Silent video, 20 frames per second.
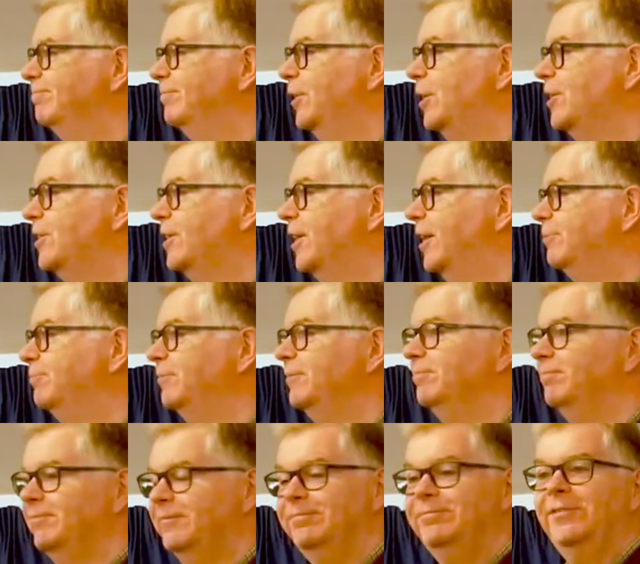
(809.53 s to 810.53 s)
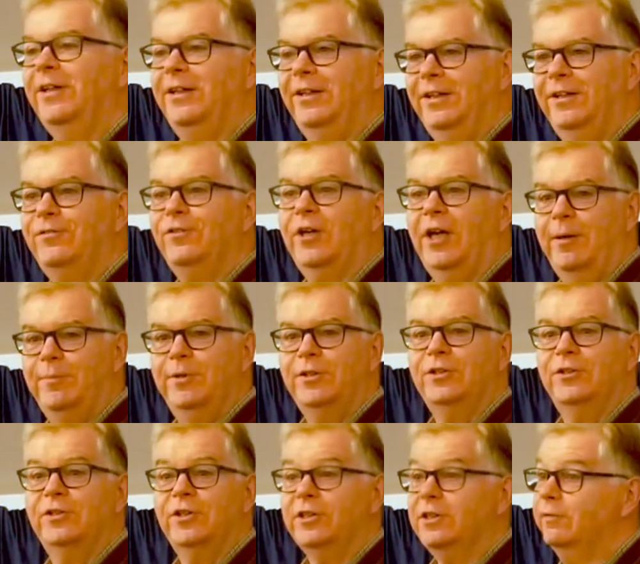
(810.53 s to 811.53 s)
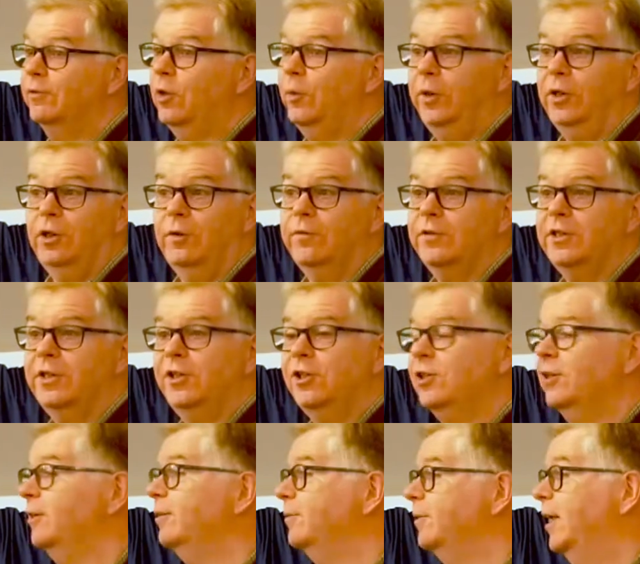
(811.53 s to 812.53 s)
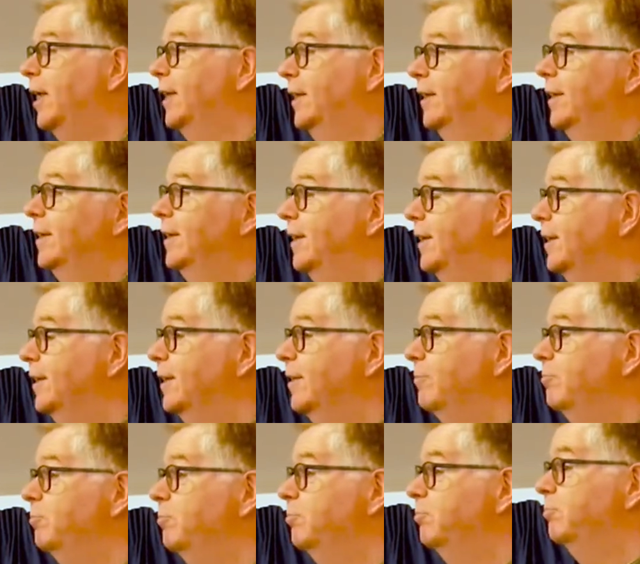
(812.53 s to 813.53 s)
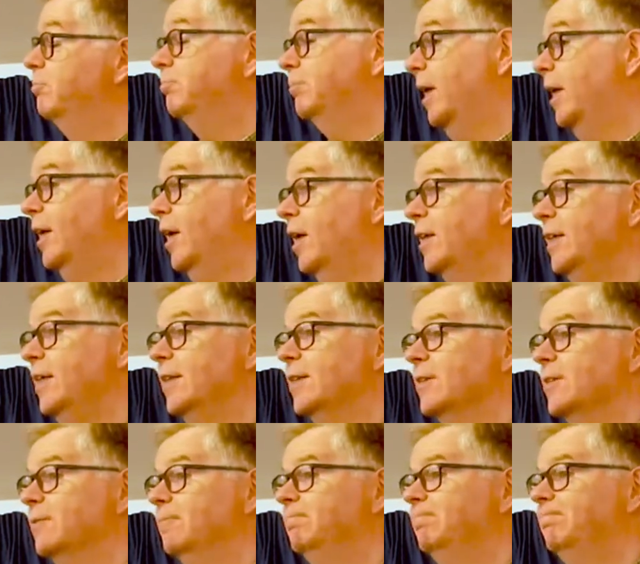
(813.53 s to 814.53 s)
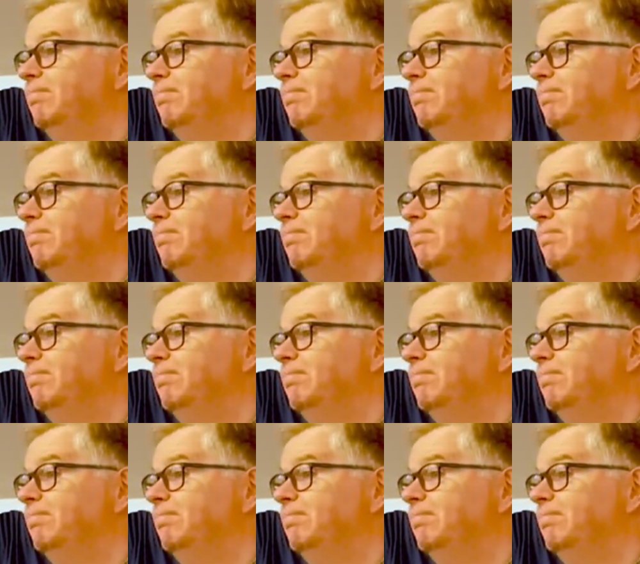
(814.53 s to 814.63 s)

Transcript: But if you're happy to, just have a quick conversation. Any ideas?